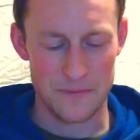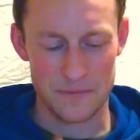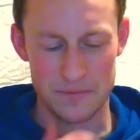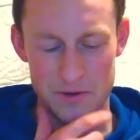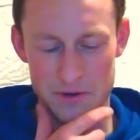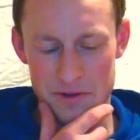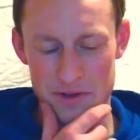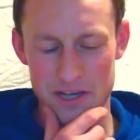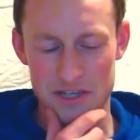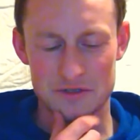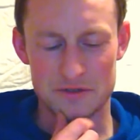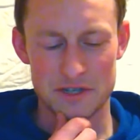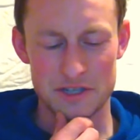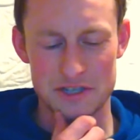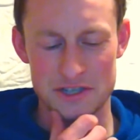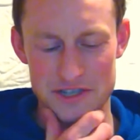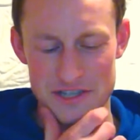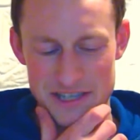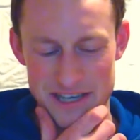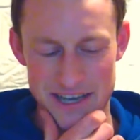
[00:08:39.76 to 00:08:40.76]
your
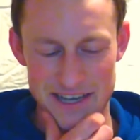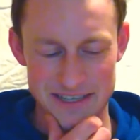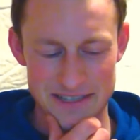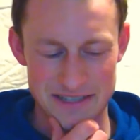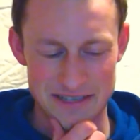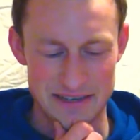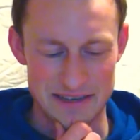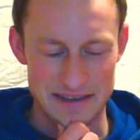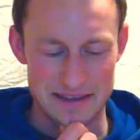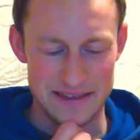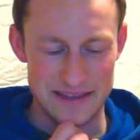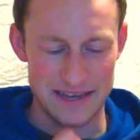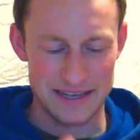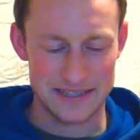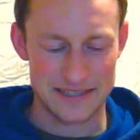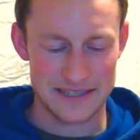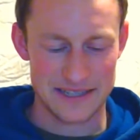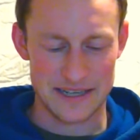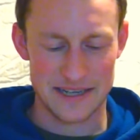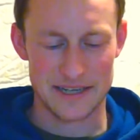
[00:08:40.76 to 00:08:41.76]
electrician says
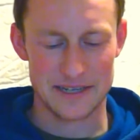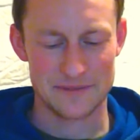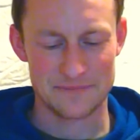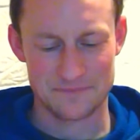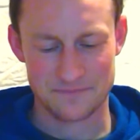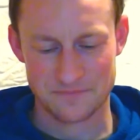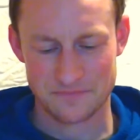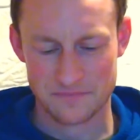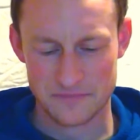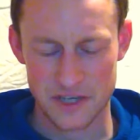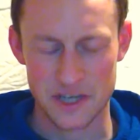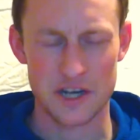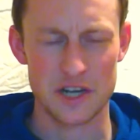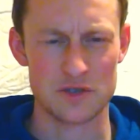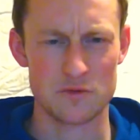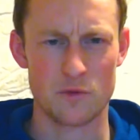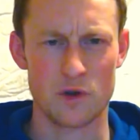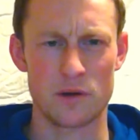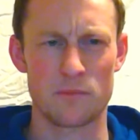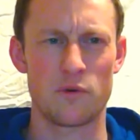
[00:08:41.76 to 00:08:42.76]
that he
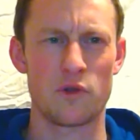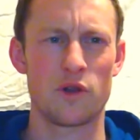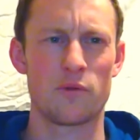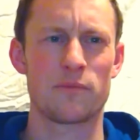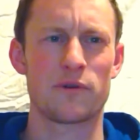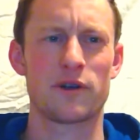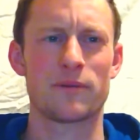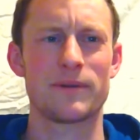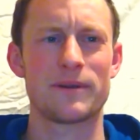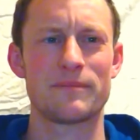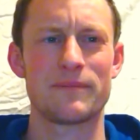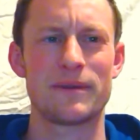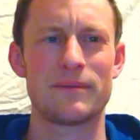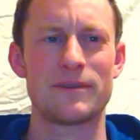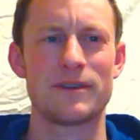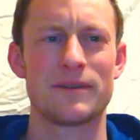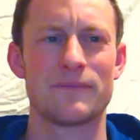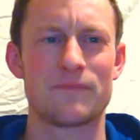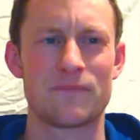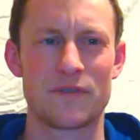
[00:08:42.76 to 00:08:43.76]
doesn't want to pull a permit
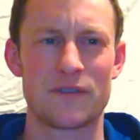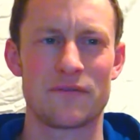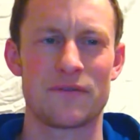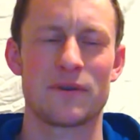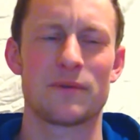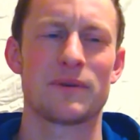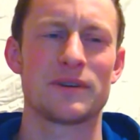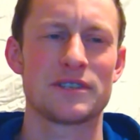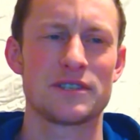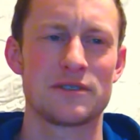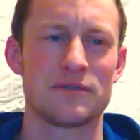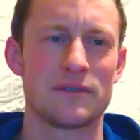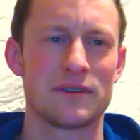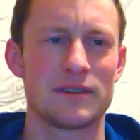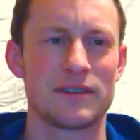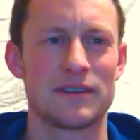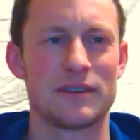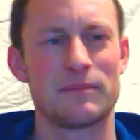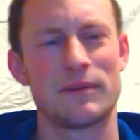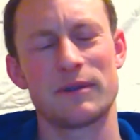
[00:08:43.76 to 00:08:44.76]
maybe for what he's doing,
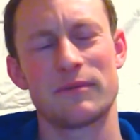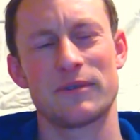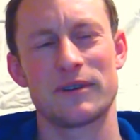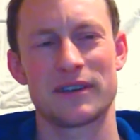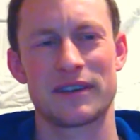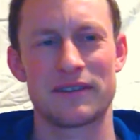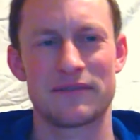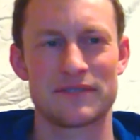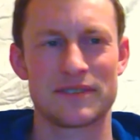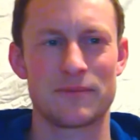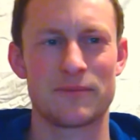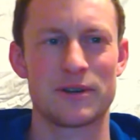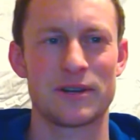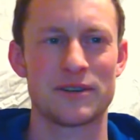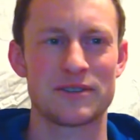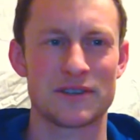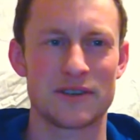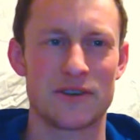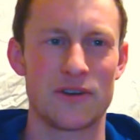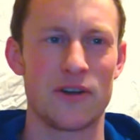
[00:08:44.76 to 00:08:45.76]
you might want to give someone
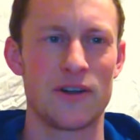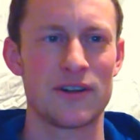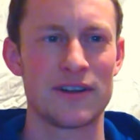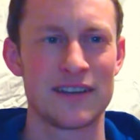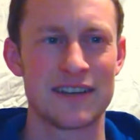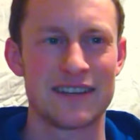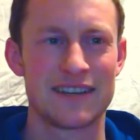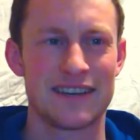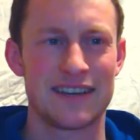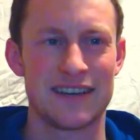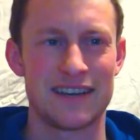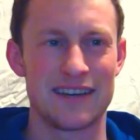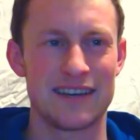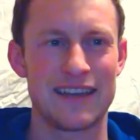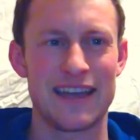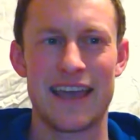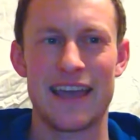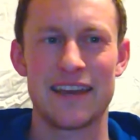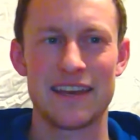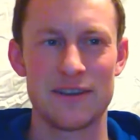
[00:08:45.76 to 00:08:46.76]
else a call.
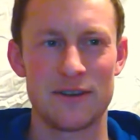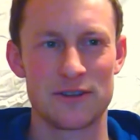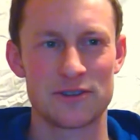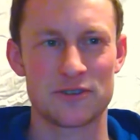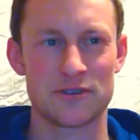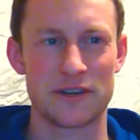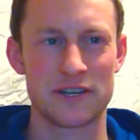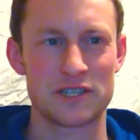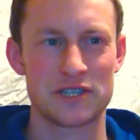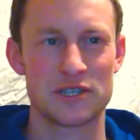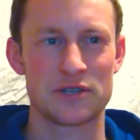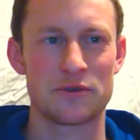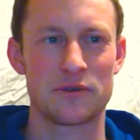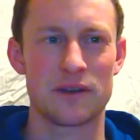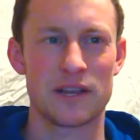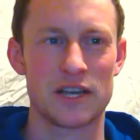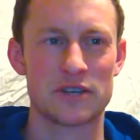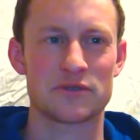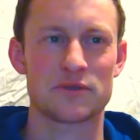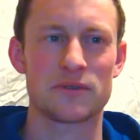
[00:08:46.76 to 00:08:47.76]
Any alteration to an
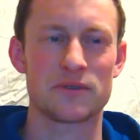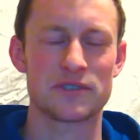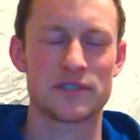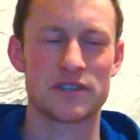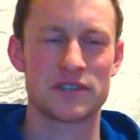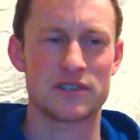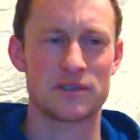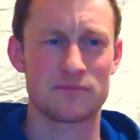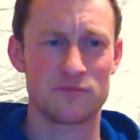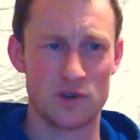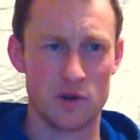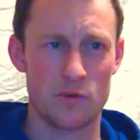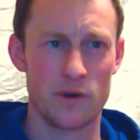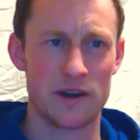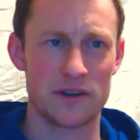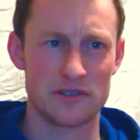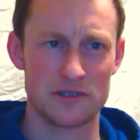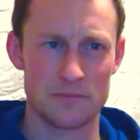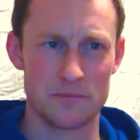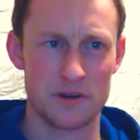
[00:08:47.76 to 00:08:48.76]
electrical system
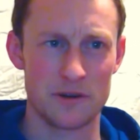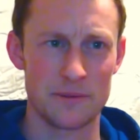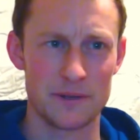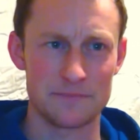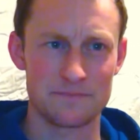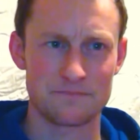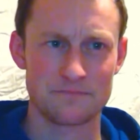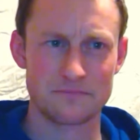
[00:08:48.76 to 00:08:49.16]
requires a permit.